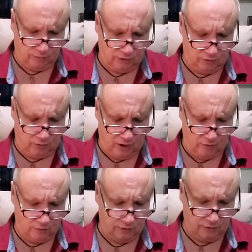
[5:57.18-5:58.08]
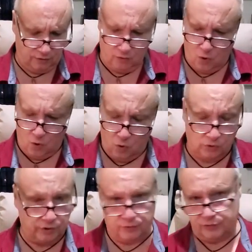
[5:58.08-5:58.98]
be grounded and whole
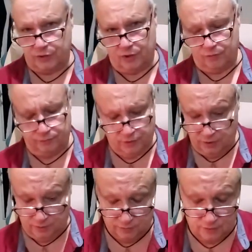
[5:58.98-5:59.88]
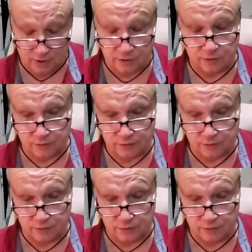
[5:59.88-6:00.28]
in yourself. It's kind of